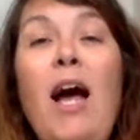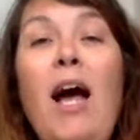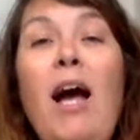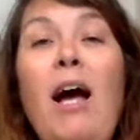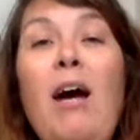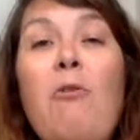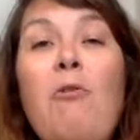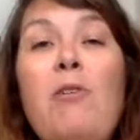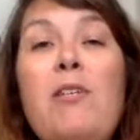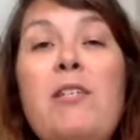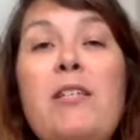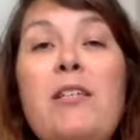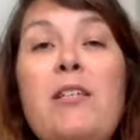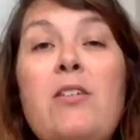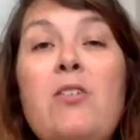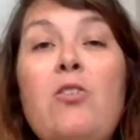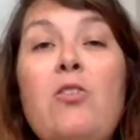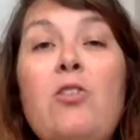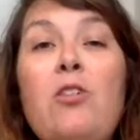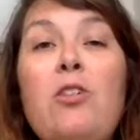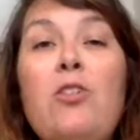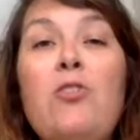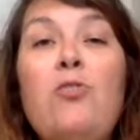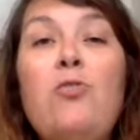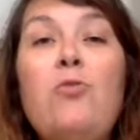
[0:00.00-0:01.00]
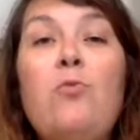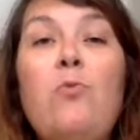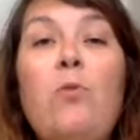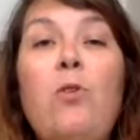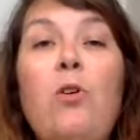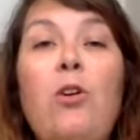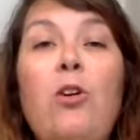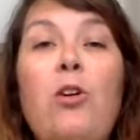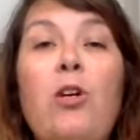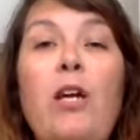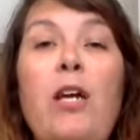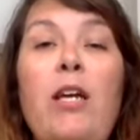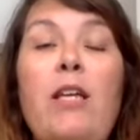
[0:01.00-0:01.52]
How is it going to
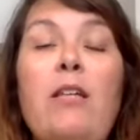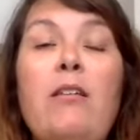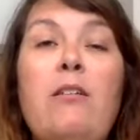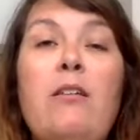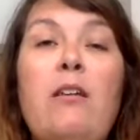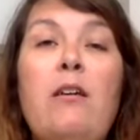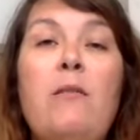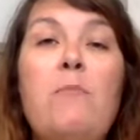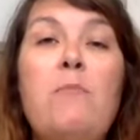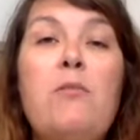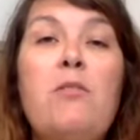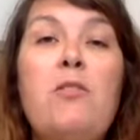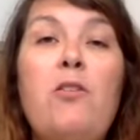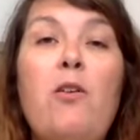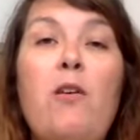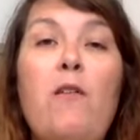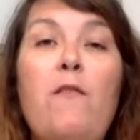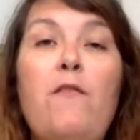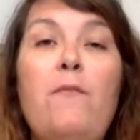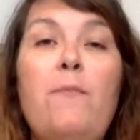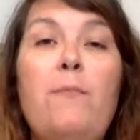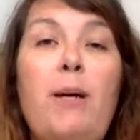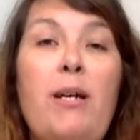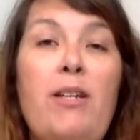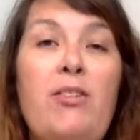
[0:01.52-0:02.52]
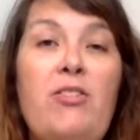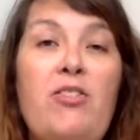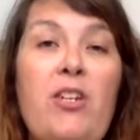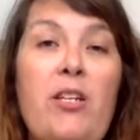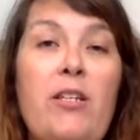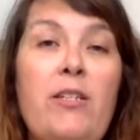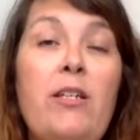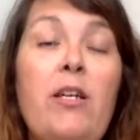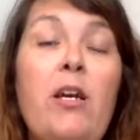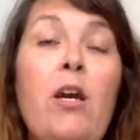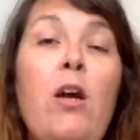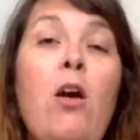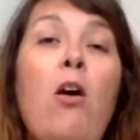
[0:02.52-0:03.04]
work in terms of
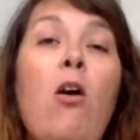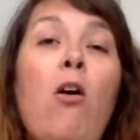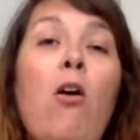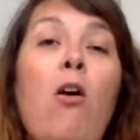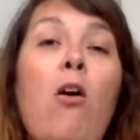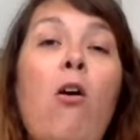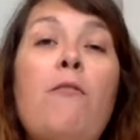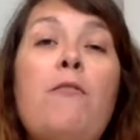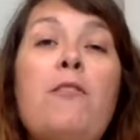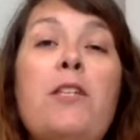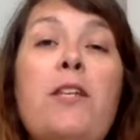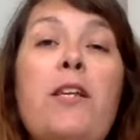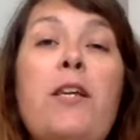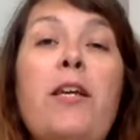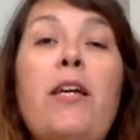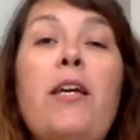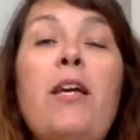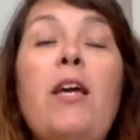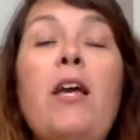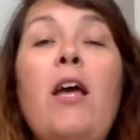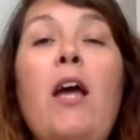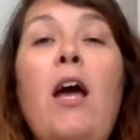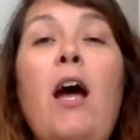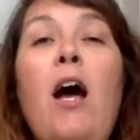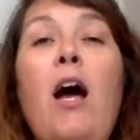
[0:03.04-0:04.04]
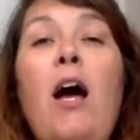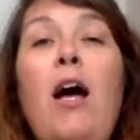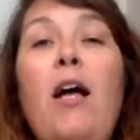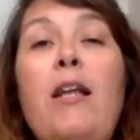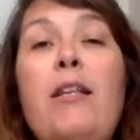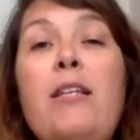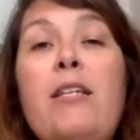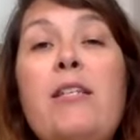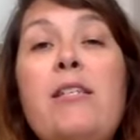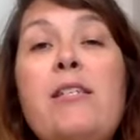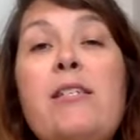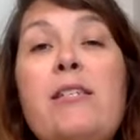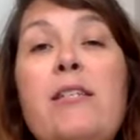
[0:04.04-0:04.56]
budget? Obviously,
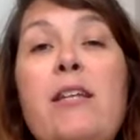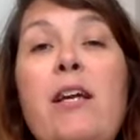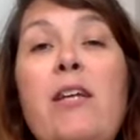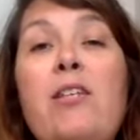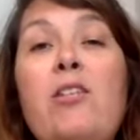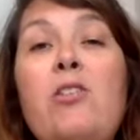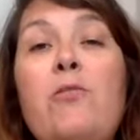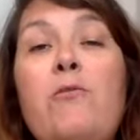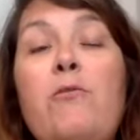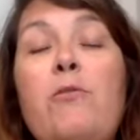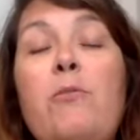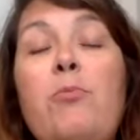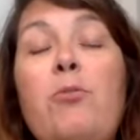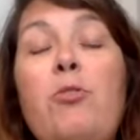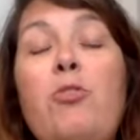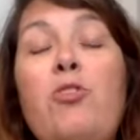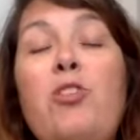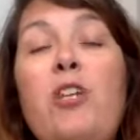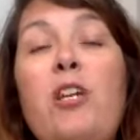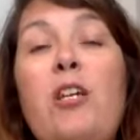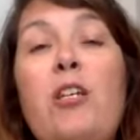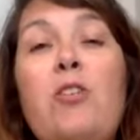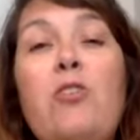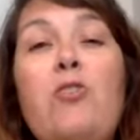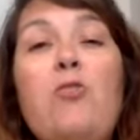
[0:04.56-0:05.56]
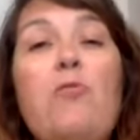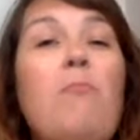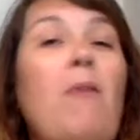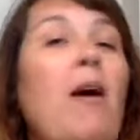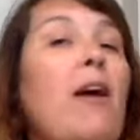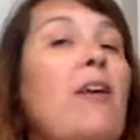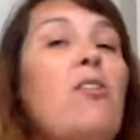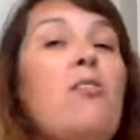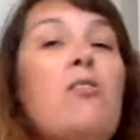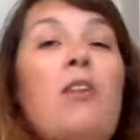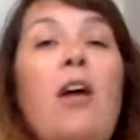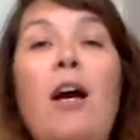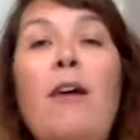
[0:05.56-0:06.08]
at this stage of the project, you
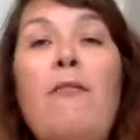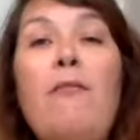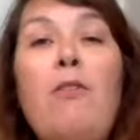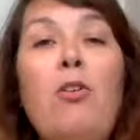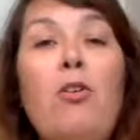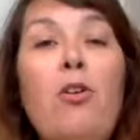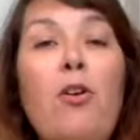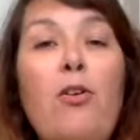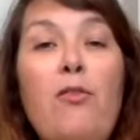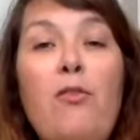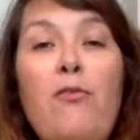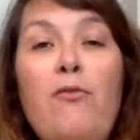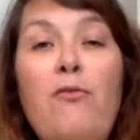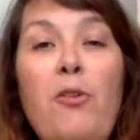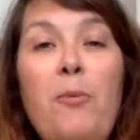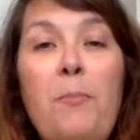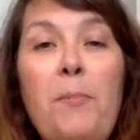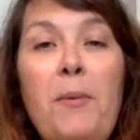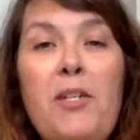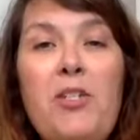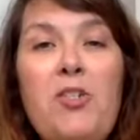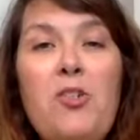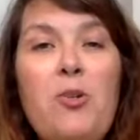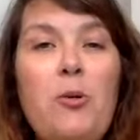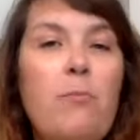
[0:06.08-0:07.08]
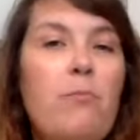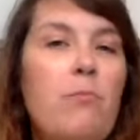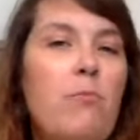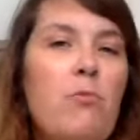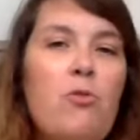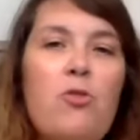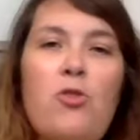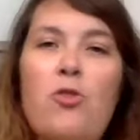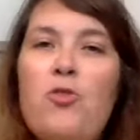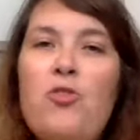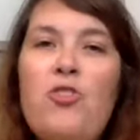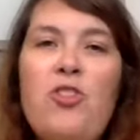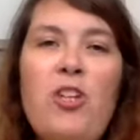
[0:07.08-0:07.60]
might not have a lot of information.
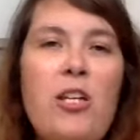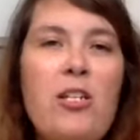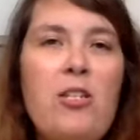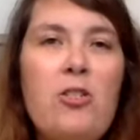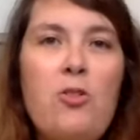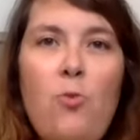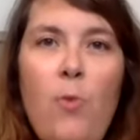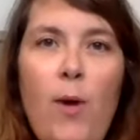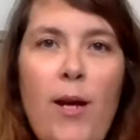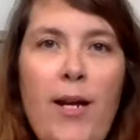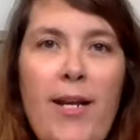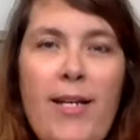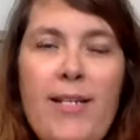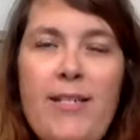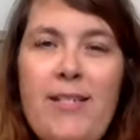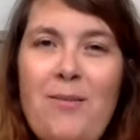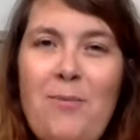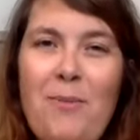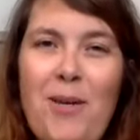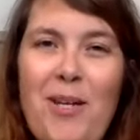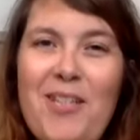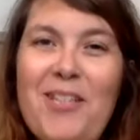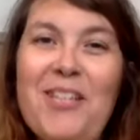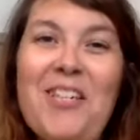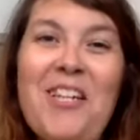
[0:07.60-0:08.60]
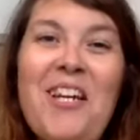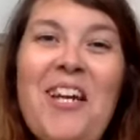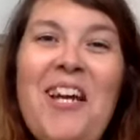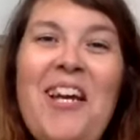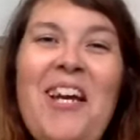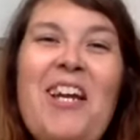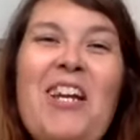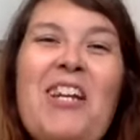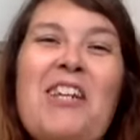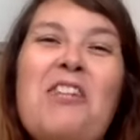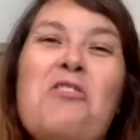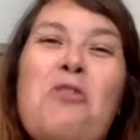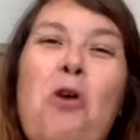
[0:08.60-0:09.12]
You just do an estimate.
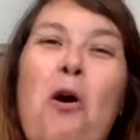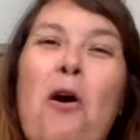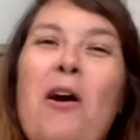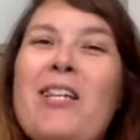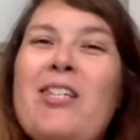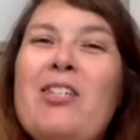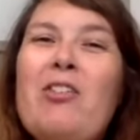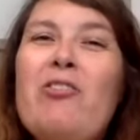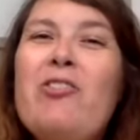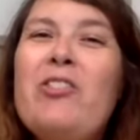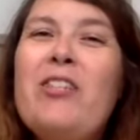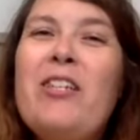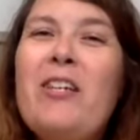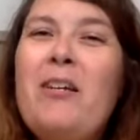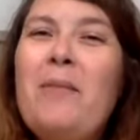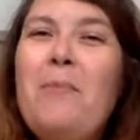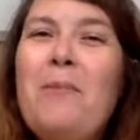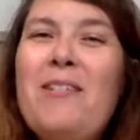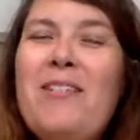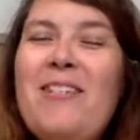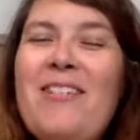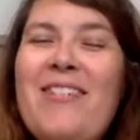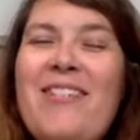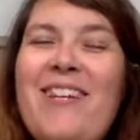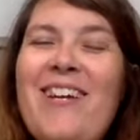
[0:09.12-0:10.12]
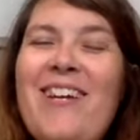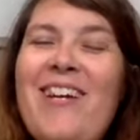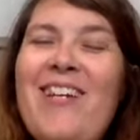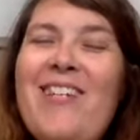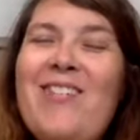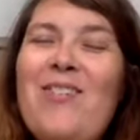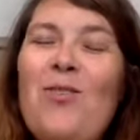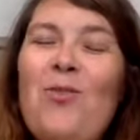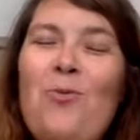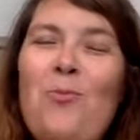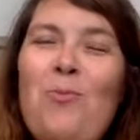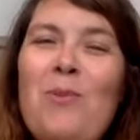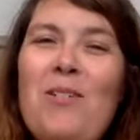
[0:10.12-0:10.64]
No strategic business
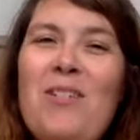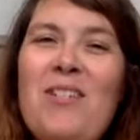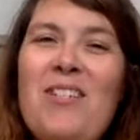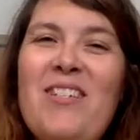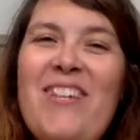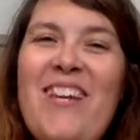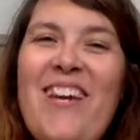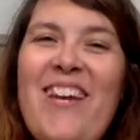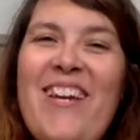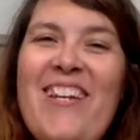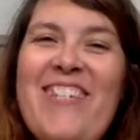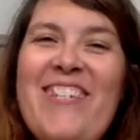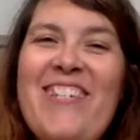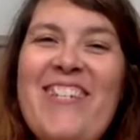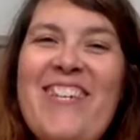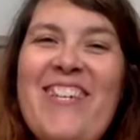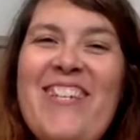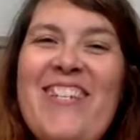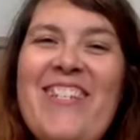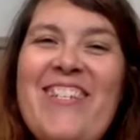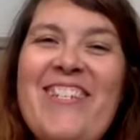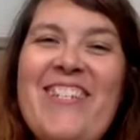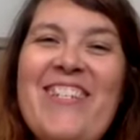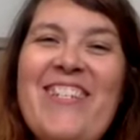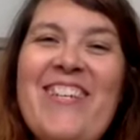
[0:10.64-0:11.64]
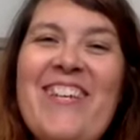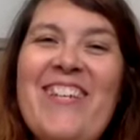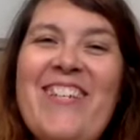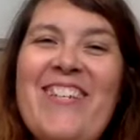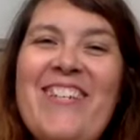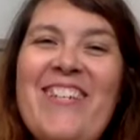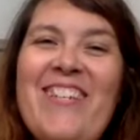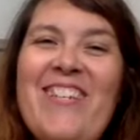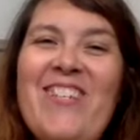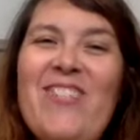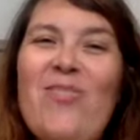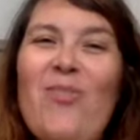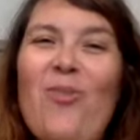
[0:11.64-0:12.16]
case or business case is set
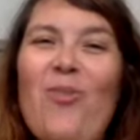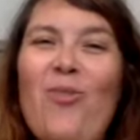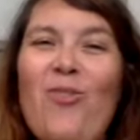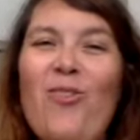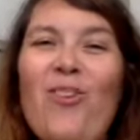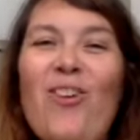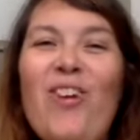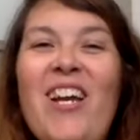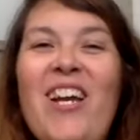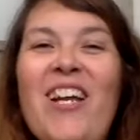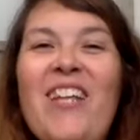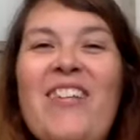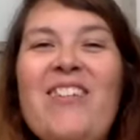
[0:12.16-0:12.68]
in stone.